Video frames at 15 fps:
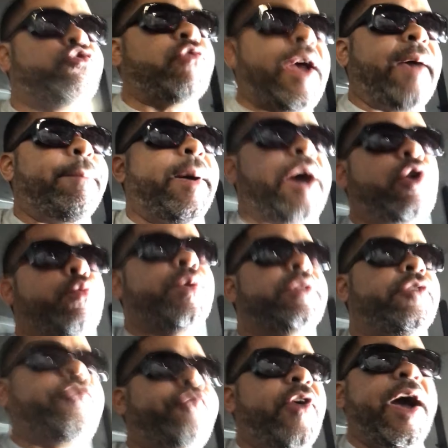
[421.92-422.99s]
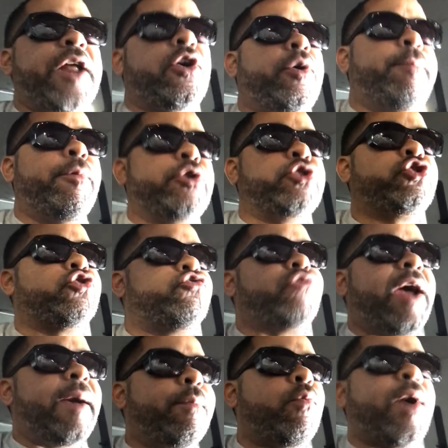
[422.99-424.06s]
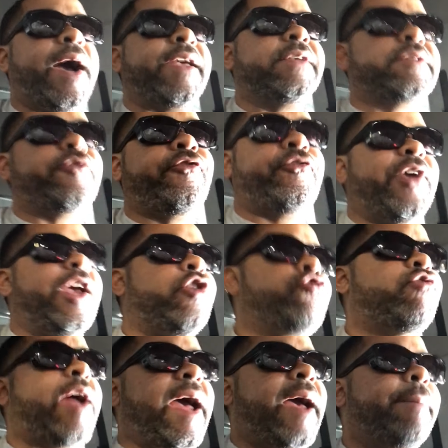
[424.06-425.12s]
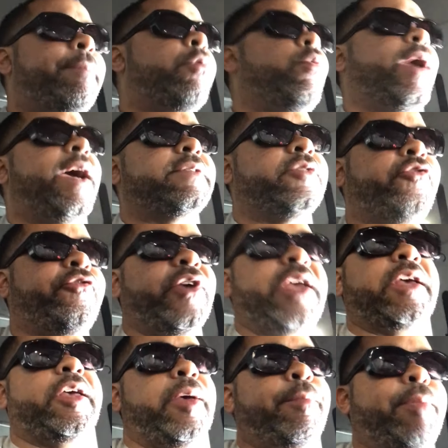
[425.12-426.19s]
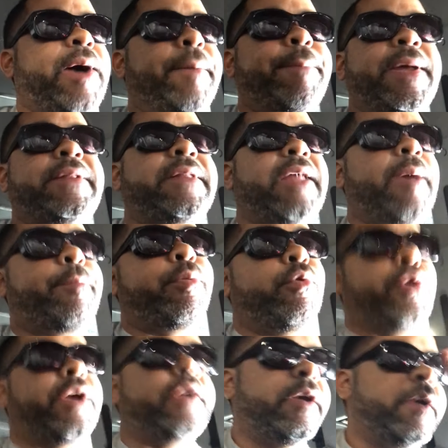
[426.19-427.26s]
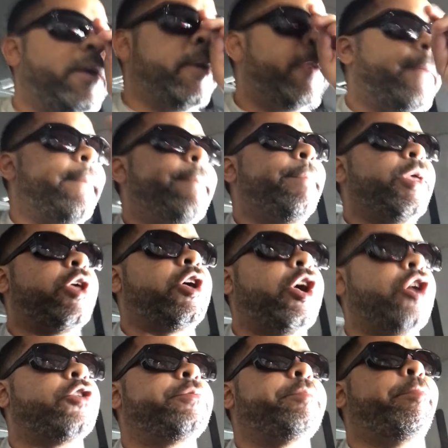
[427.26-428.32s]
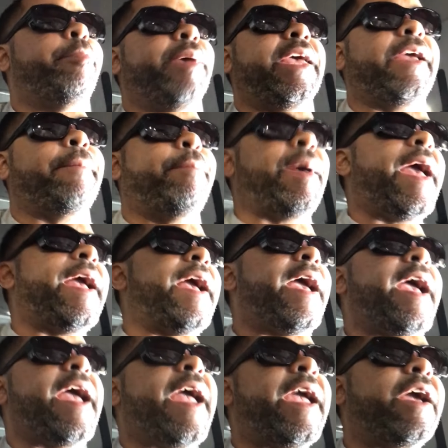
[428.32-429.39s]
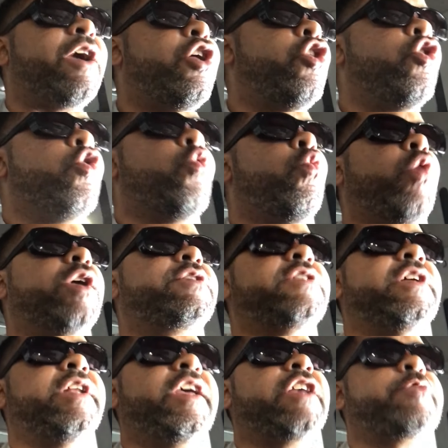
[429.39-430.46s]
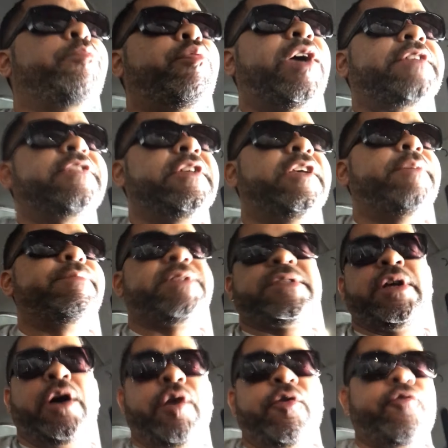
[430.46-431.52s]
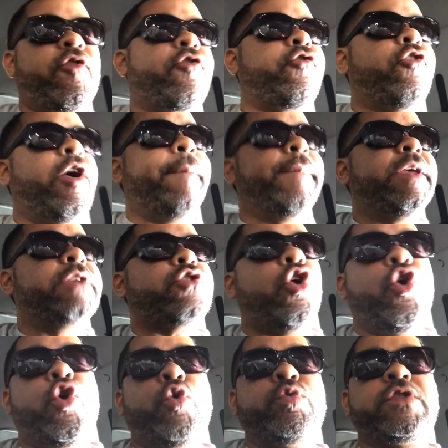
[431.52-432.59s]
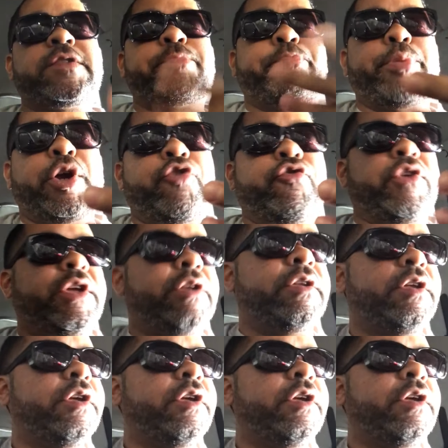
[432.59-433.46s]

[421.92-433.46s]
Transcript: rap? How do we define commercial rap? Why is it fake rap? Why is it fake hip-hop at that point? Because Big Bang Hank wasn't expressing himself from his own spirit,